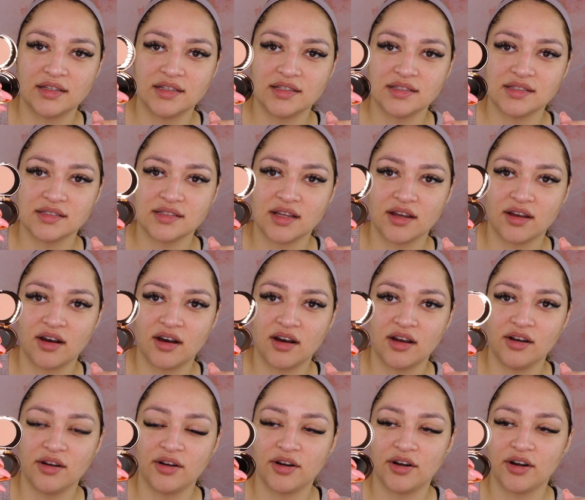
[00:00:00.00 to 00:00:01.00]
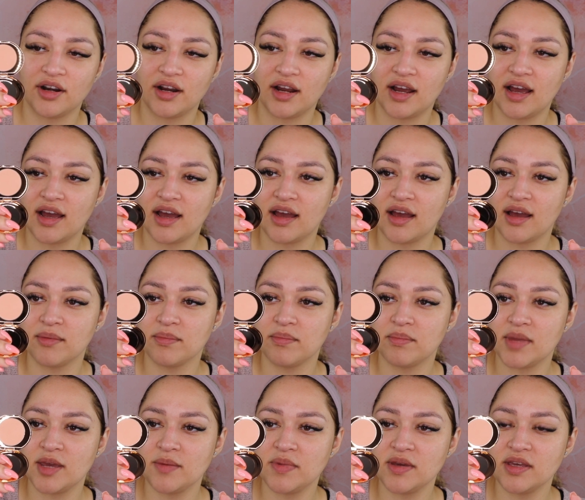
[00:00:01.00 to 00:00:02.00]
this is the color.
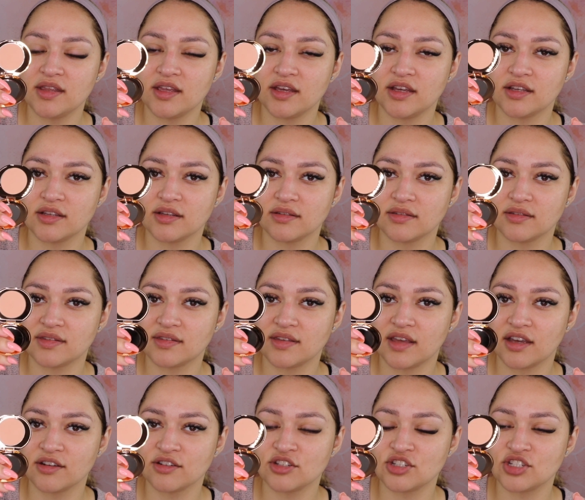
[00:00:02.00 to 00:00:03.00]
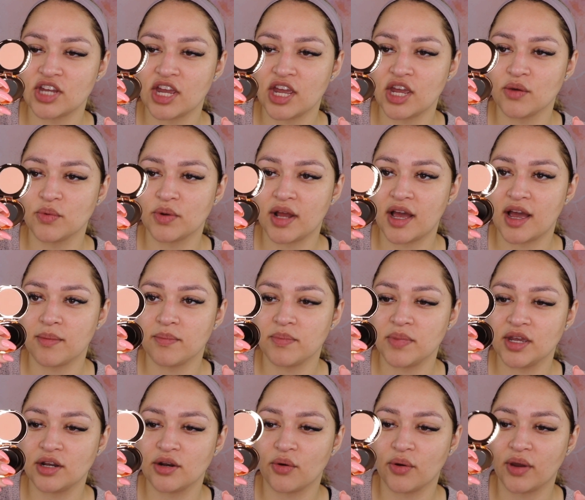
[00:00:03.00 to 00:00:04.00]
Maybe the second shade would have
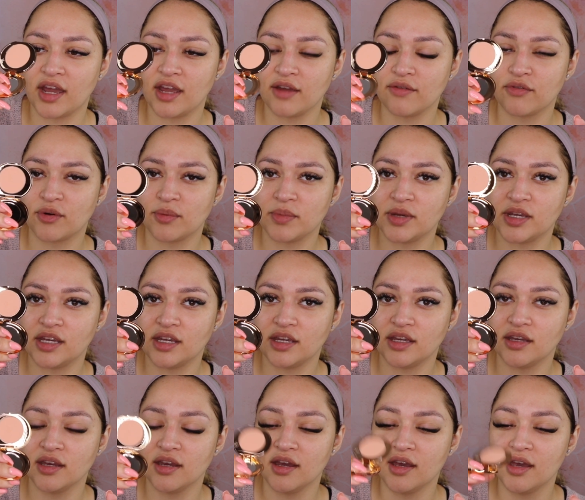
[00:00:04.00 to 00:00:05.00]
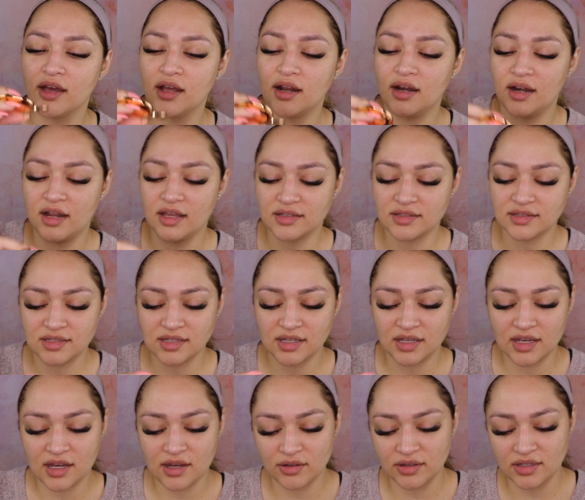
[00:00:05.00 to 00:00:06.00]
been okay for me. Let's see
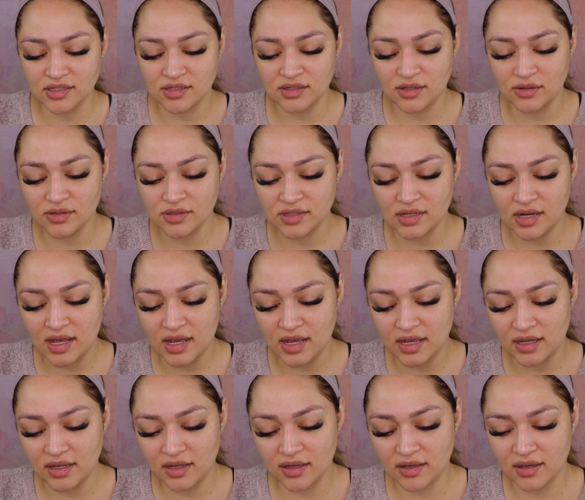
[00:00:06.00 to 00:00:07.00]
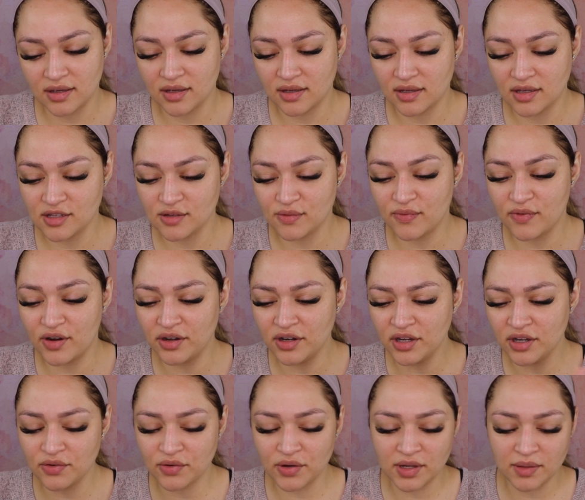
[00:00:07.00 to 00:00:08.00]
how this looks like. It's
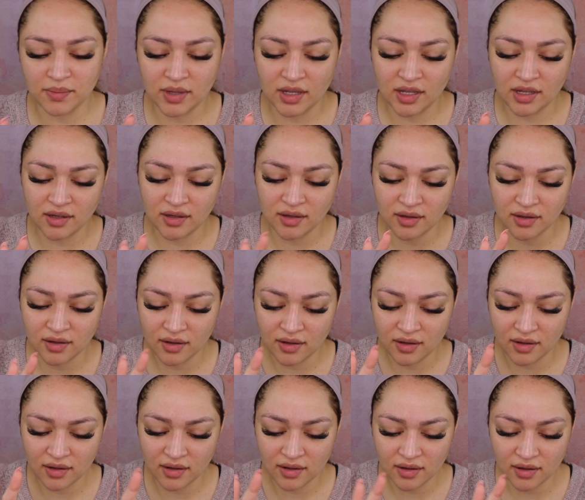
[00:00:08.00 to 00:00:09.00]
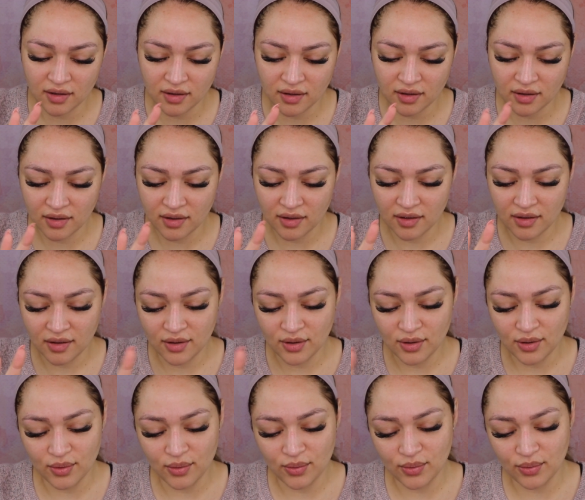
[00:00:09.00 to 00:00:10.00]
very creamy.
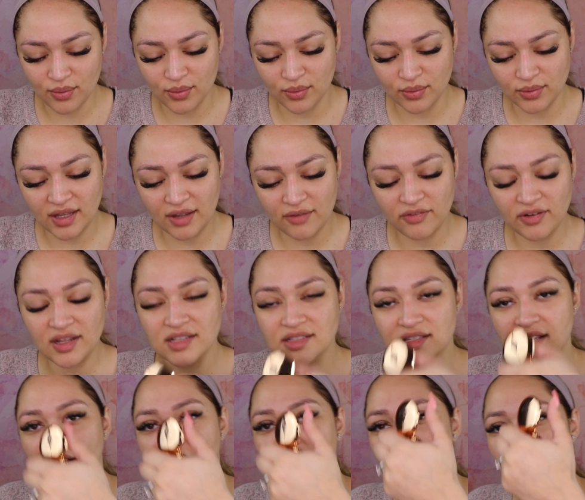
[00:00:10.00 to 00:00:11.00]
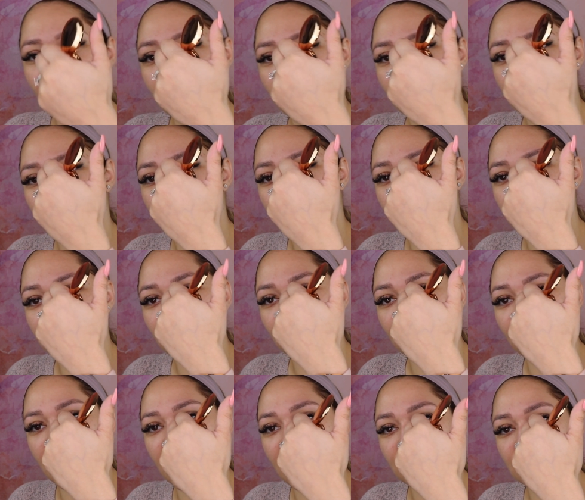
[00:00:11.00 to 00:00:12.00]
Ooh, definitely as a color
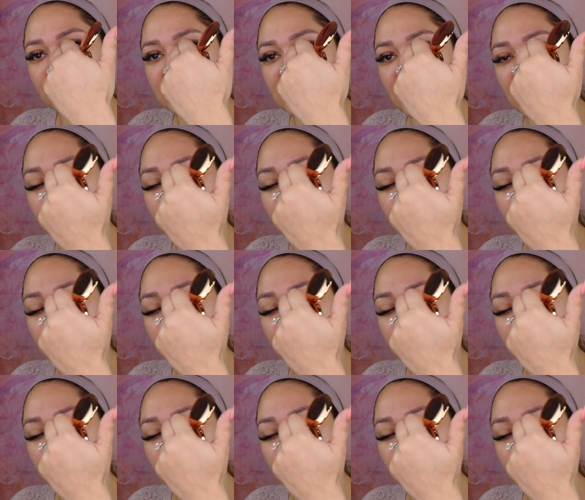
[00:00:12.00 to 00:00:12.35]
corrector, I don't see it